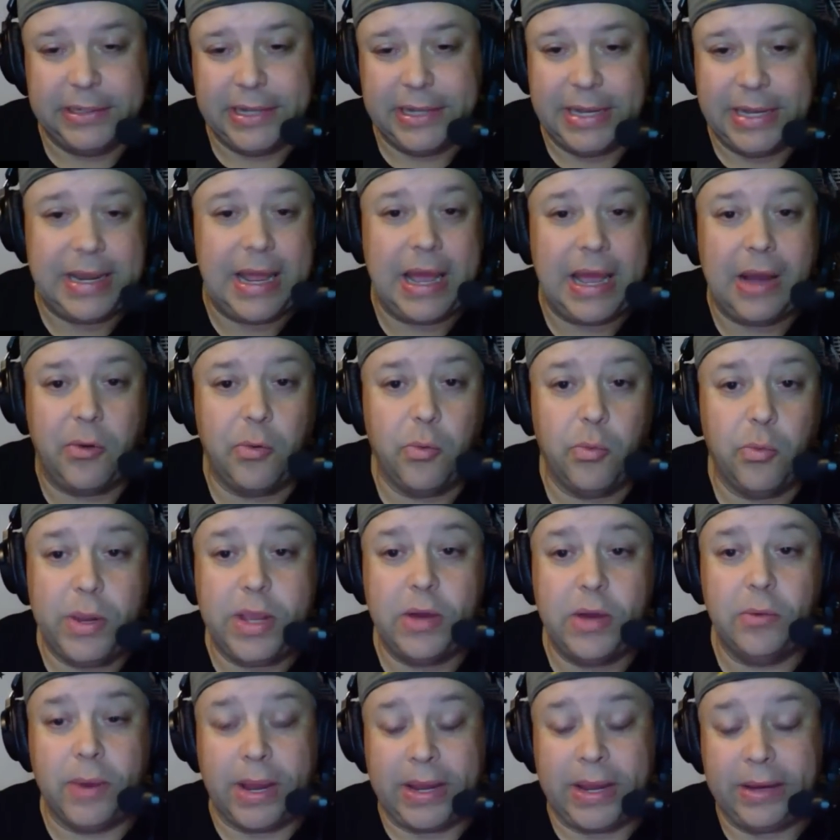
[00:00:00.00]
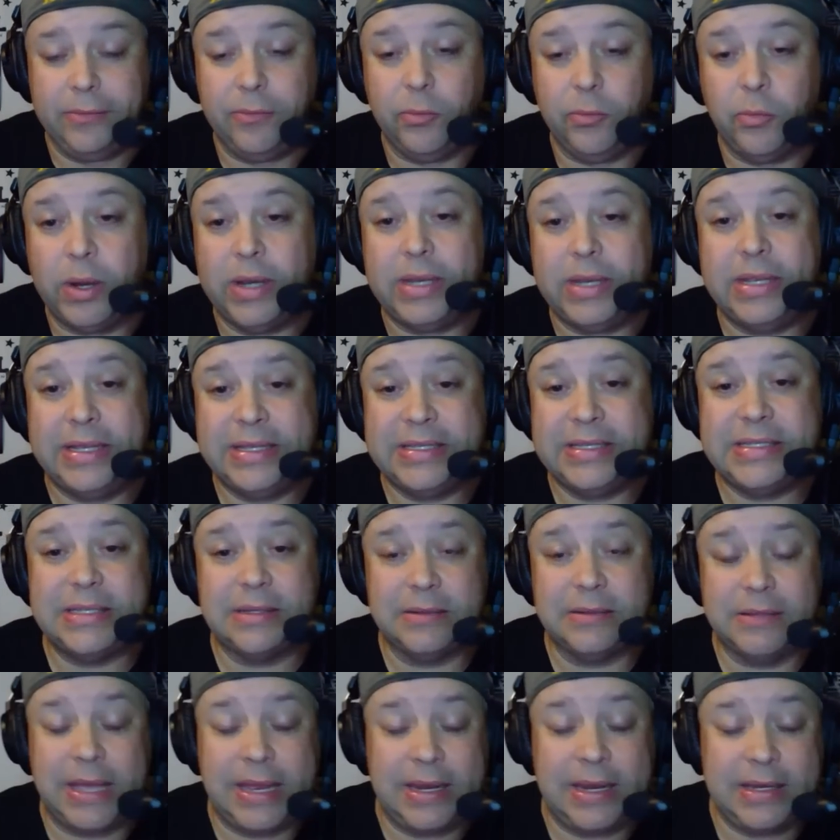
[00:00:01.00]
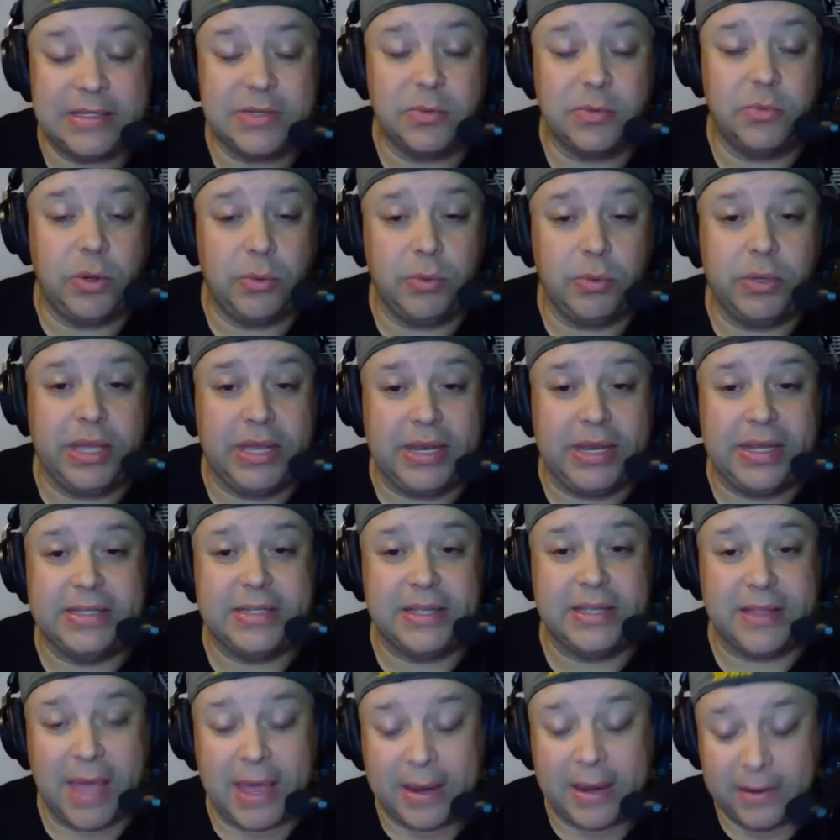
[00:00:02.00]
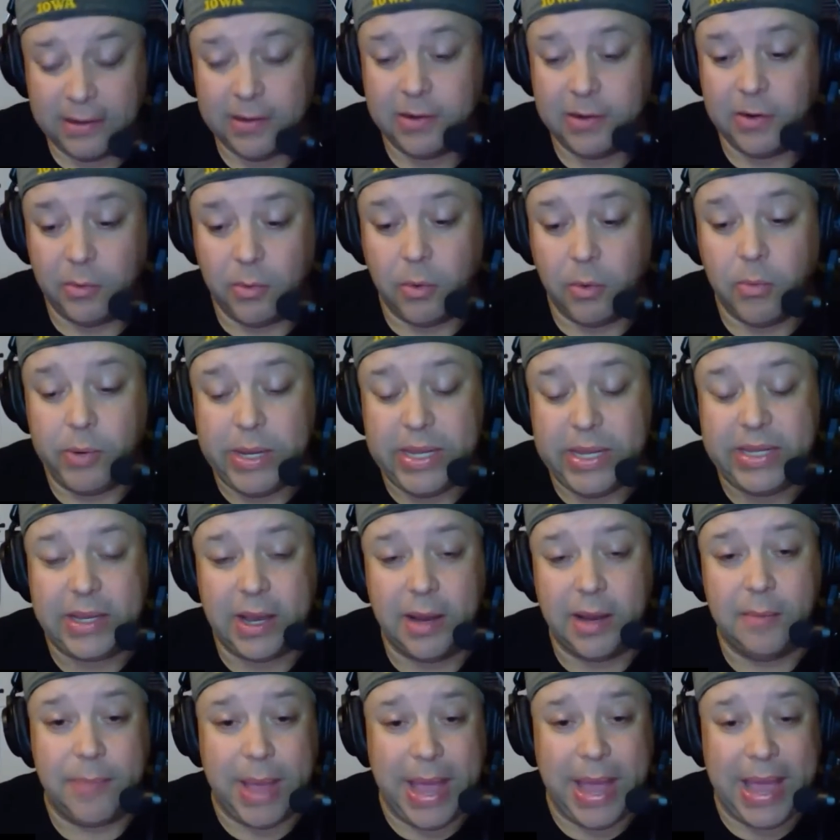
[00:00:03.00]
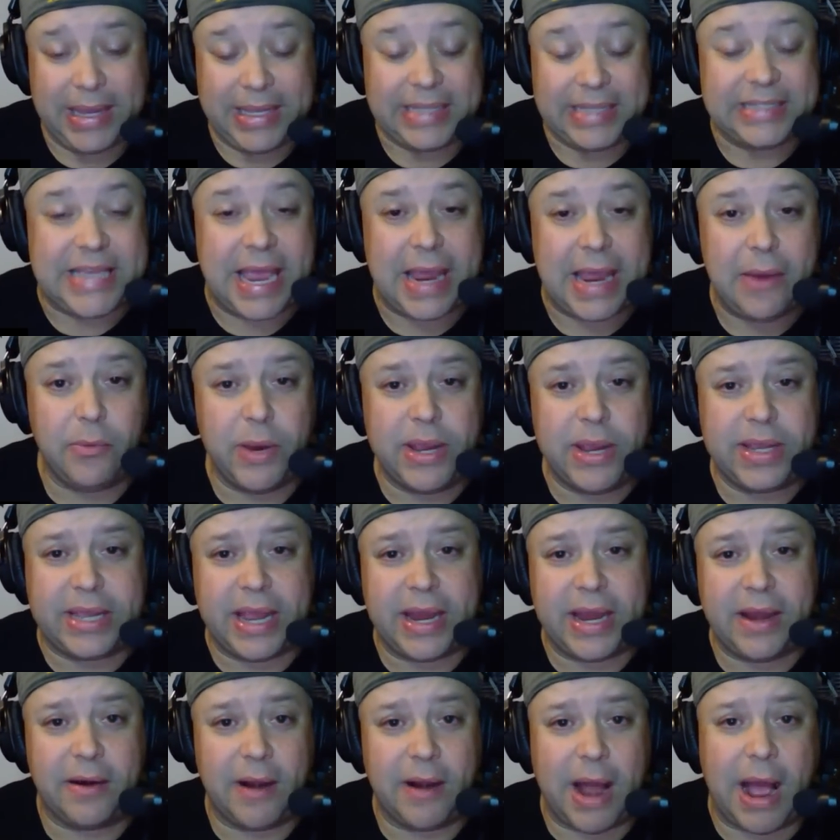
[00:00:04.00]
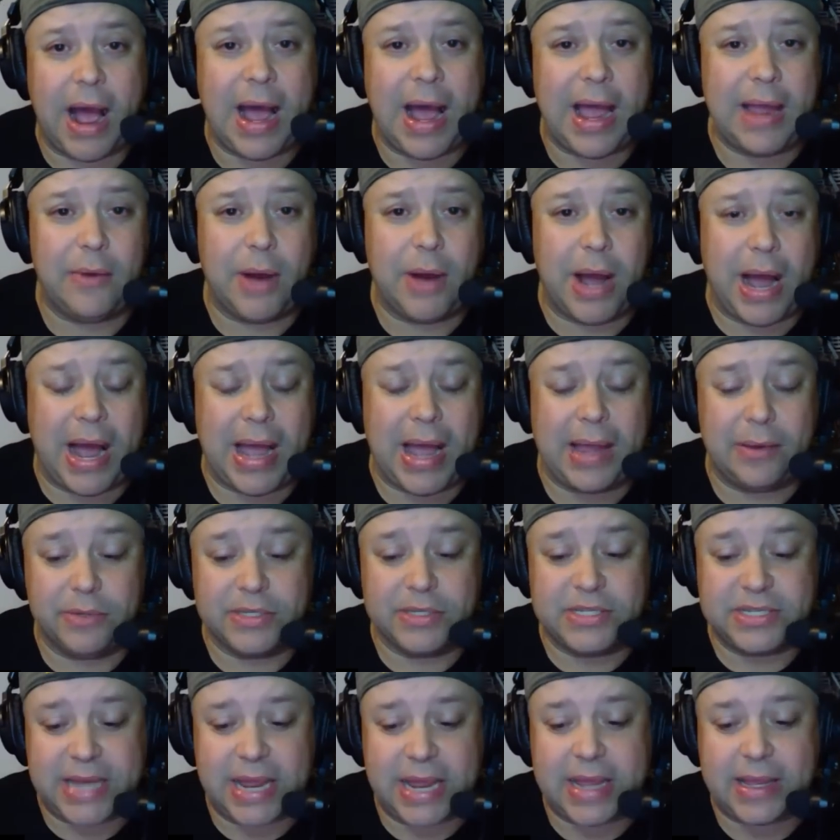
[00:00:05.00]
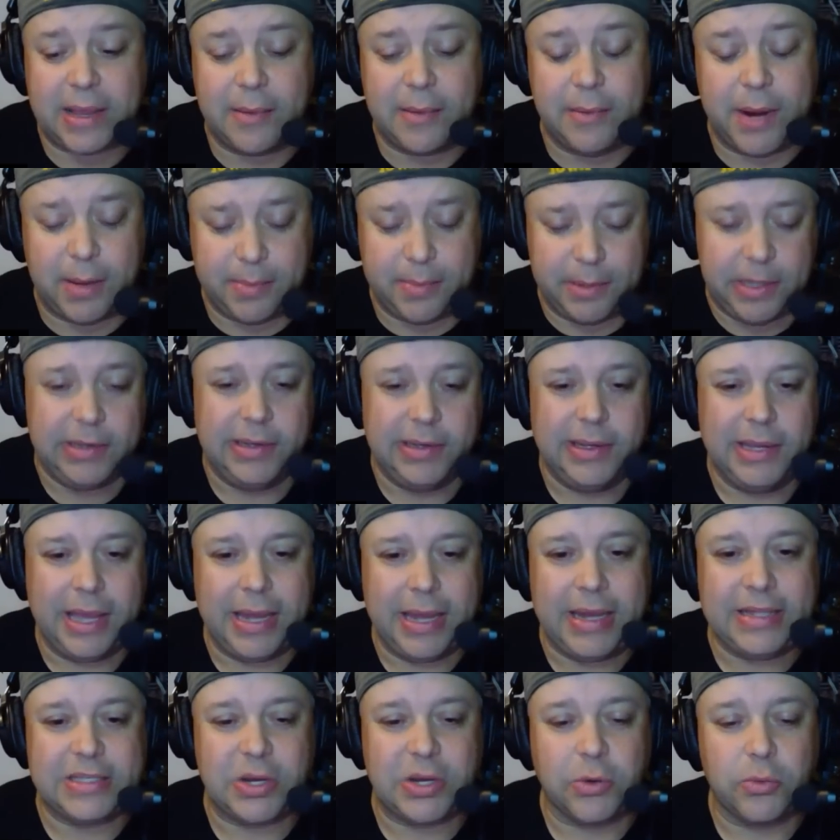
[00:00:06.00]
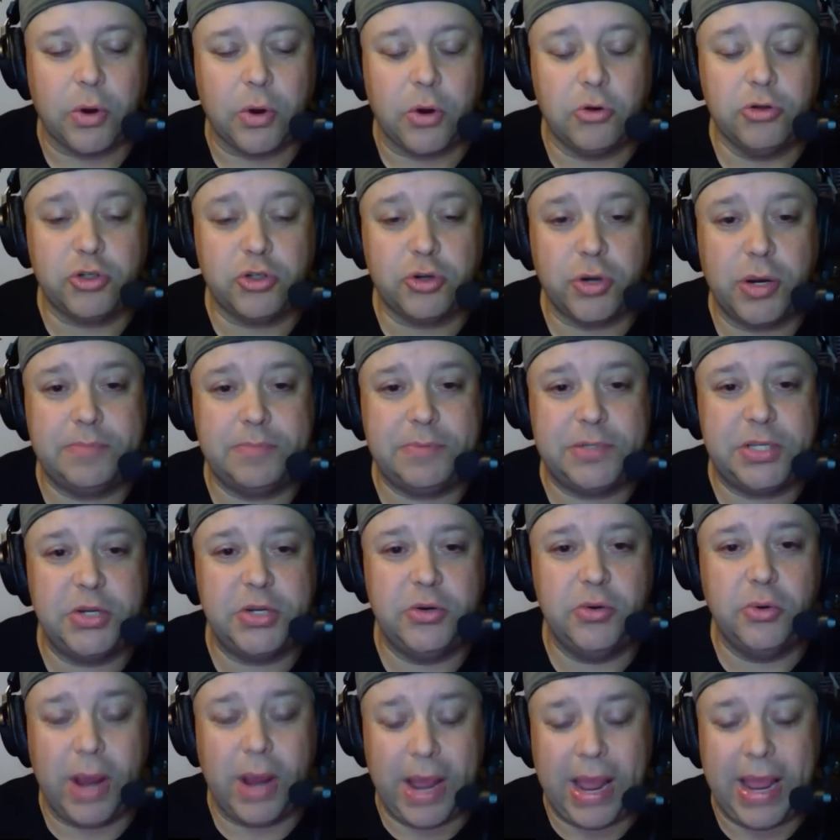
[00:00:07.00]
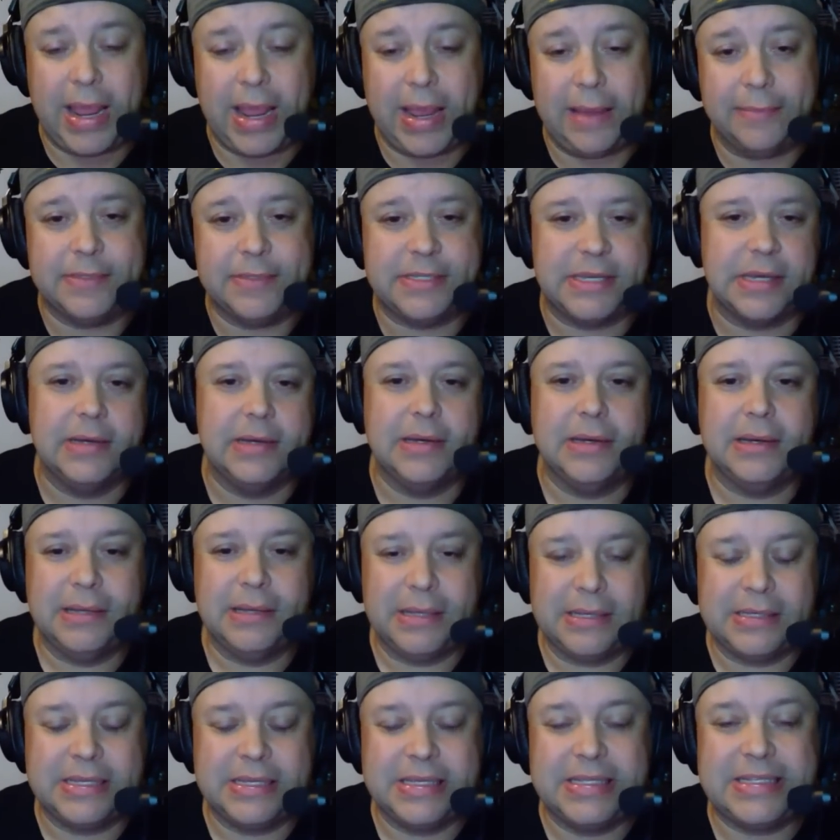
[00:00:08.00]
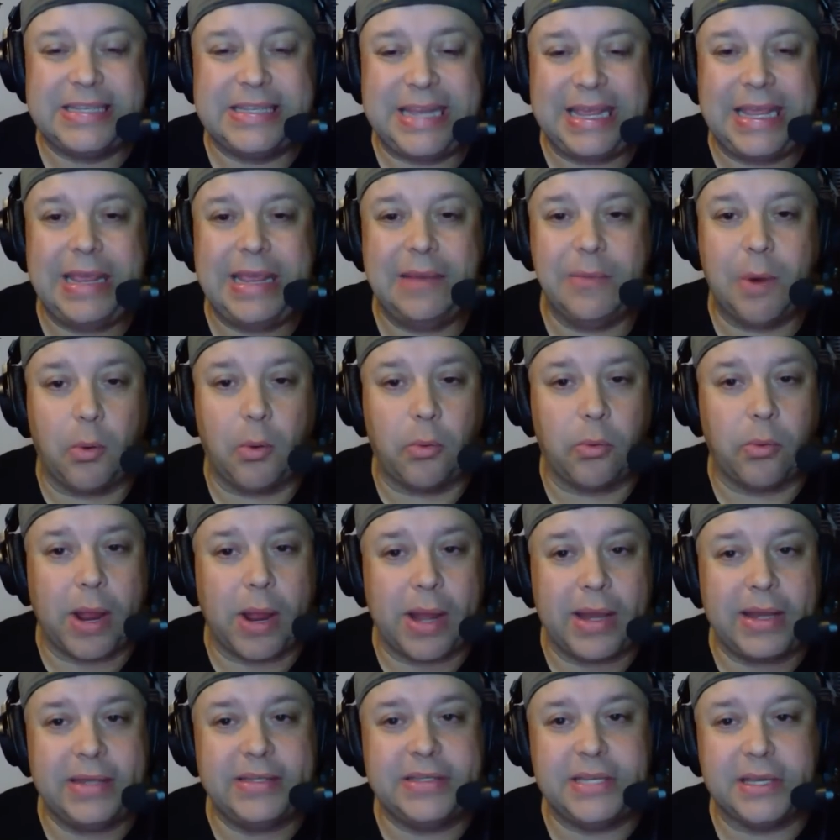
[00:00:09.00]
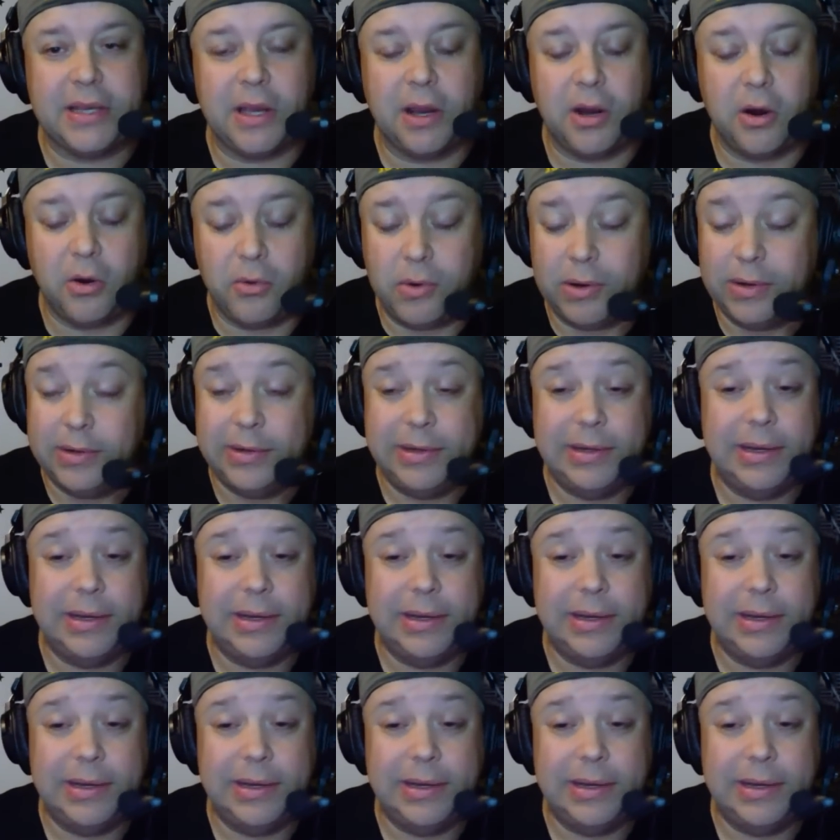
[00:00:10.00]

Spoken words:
And now we await. What is the latest? And we will get into that when we come back. It's Hate Week here. Iowa State coming up, and it's a road trip to Ames. Is this team ready to go?